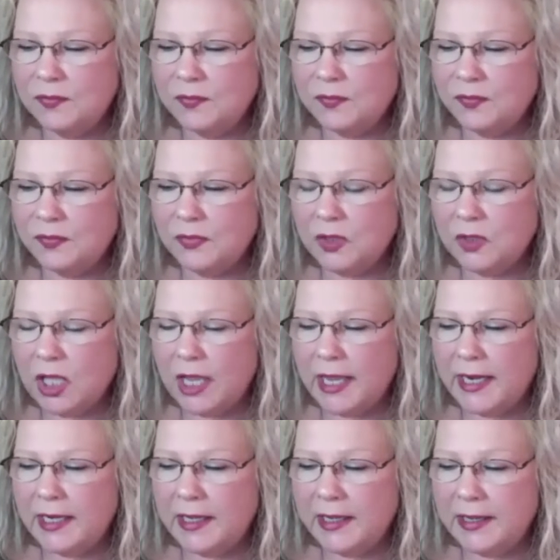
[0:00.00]
line
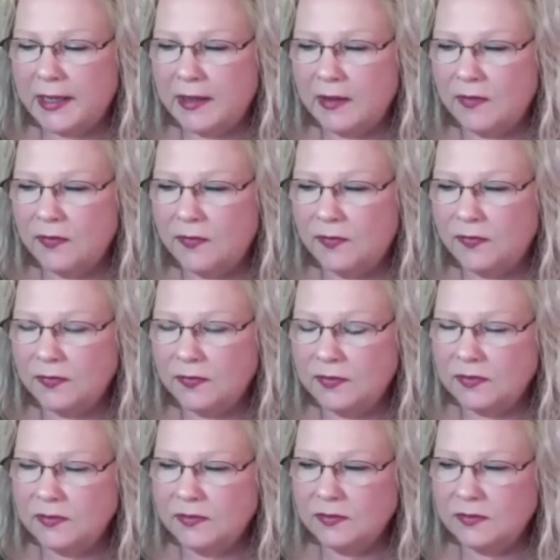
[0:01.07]
of
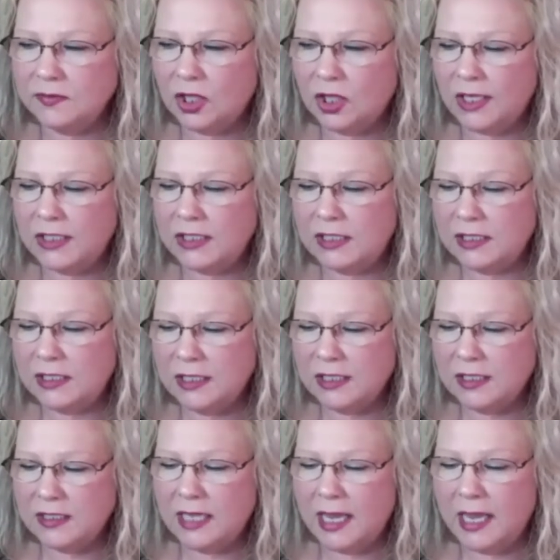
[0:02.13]

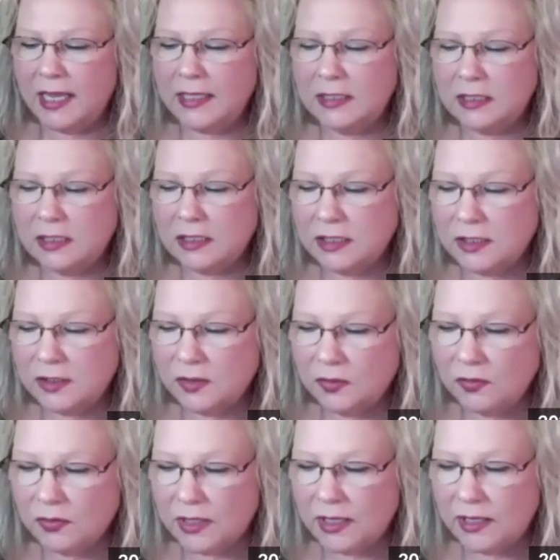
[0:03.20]
consciousness has to do
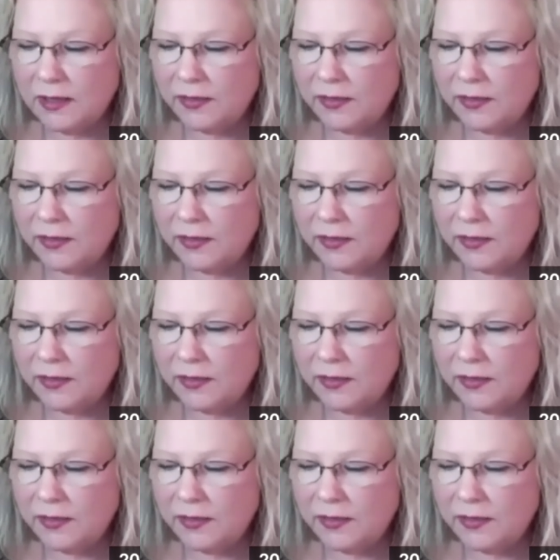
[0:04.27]
with